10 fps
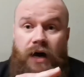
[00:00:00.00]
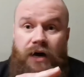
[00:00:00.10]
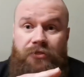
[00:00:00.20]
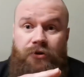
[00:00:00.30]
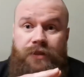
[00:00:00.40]

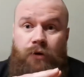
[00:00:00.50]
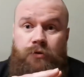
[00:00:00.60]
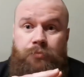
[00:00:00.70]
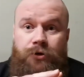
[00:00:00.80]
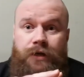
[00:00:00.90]
I thought that
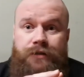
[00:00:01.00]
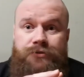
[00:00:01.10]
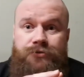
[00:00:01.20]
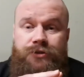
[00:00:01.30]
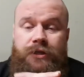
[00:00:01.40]
was pretty
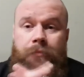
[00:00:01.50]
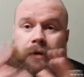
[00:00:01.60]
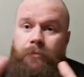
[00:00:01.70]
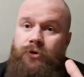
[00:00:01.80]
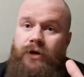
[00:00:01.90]
interesting.
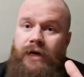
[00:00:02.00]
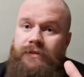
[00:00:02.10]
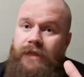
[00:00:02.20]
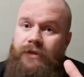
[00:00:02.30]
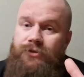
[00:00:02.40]
Maybe you
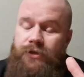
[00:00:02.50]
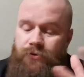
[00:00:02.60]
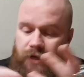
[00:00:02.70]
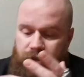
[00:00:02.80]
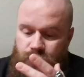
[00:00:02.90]
guys like to
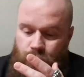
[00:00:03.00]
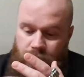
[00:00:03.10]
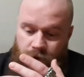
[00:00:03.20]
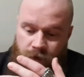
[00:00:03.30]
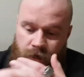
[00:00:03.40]
hear that as
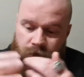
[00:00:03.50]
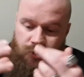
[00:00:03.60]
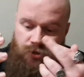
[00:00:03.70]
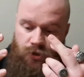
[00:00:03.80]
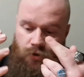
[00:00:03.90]
well.
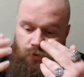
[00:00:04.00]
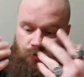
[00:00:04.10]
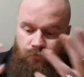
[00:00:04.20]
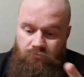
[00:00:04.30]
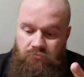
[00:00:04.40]

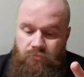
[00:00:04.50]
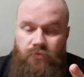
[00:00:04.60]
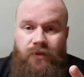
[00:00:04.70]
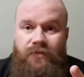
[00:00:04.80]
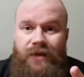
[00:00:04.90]
So
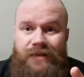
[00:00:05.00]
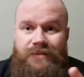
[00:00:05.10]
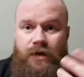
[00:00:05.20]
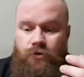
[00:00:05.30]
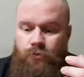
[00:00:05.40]
then that's
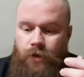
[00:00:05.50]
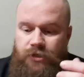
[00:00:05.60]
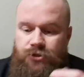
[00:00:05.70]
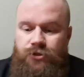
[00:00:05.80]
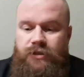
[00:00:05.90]
out of the way.
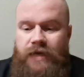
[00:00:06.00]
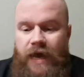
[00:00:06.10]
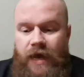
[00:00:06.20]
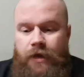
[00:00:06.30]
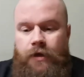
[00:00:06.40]

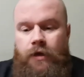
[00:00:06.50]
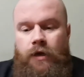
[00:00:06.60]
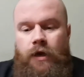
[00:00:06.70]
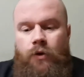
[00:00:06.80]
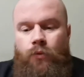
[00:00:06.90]
Today
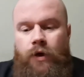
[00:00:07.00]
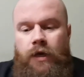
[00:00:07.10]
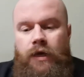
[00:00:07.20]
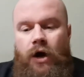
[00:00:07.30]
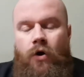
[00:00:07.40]

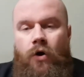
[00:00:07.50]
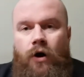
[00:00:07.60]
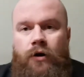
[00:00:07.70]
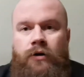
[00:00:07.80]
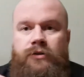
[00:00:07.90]
we
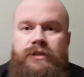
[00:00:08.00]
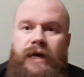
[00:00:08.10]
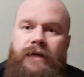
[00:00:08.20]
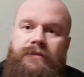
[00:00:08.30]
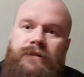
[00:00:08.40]
are
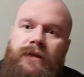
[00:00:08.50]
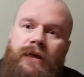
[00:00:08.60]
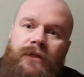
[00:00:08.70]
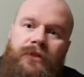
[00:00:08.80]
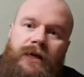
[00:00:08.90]

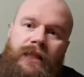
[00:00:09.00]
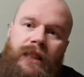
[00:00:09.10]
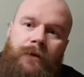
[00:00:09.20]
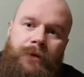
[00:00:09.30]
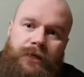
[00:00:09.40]
tasting the
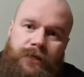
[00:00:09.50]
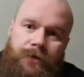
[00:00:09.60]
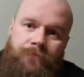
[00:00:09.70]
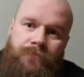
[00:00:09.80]
Clement.